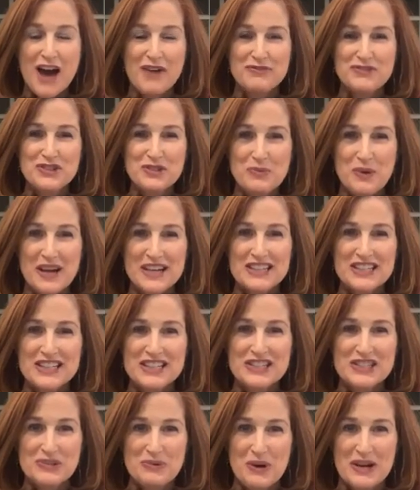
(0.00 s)
of
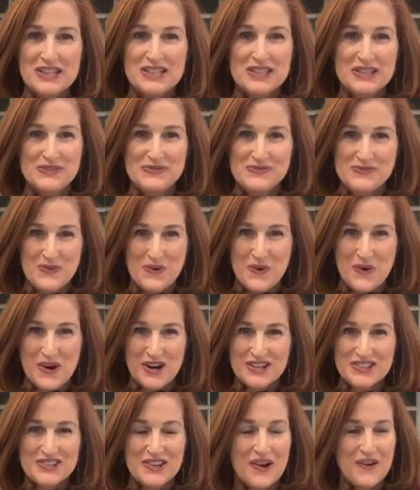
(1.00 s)
2024.